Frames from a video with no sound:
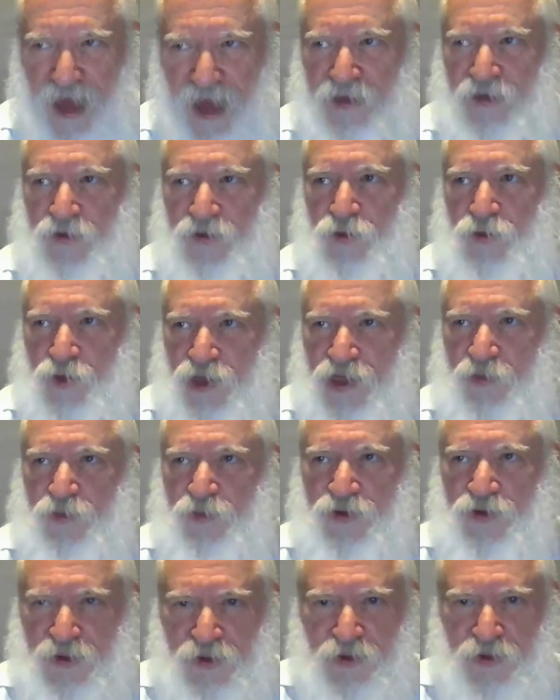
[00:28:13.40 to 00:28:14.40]
How did we
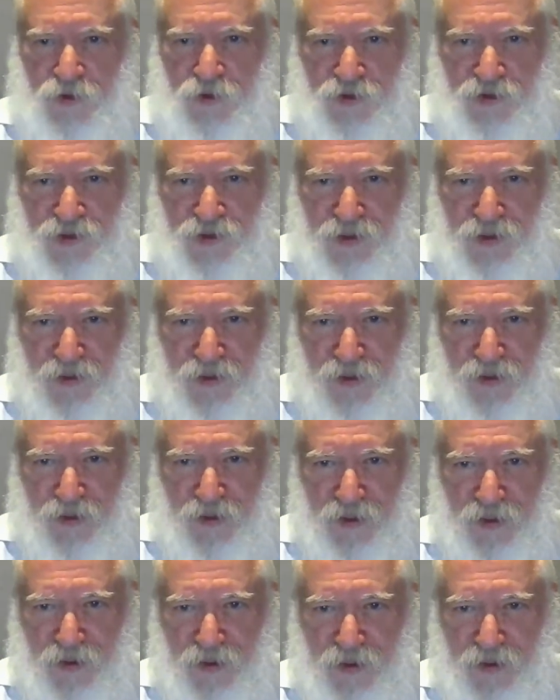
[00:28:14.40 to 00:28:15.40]
produce
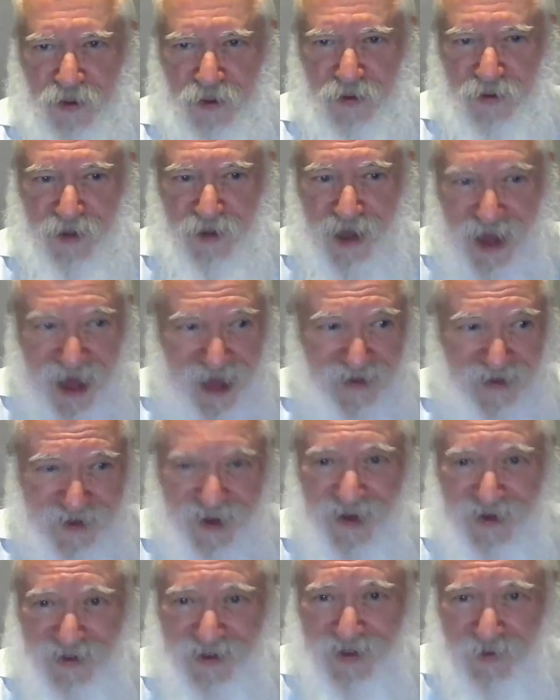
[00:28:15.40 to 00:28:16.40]

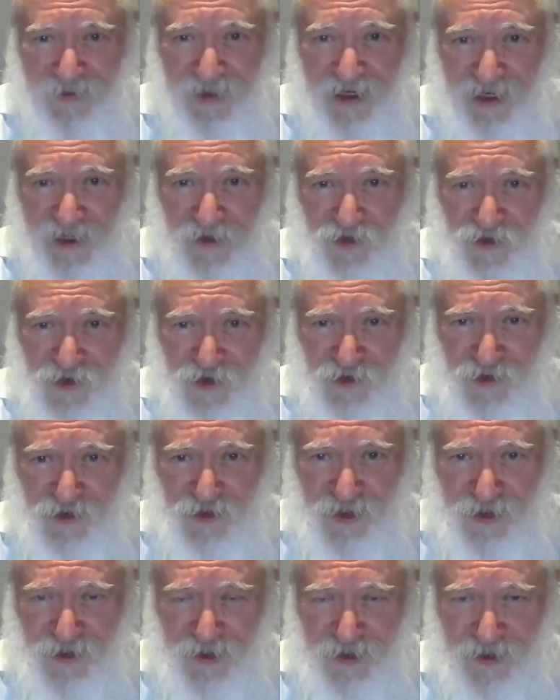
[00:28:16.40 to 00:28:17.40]
anti-Semitic
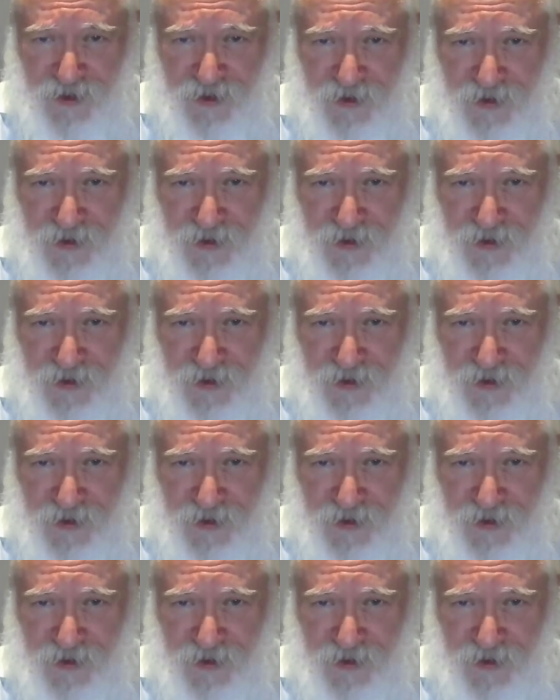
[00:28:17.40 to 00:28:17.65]
Jews.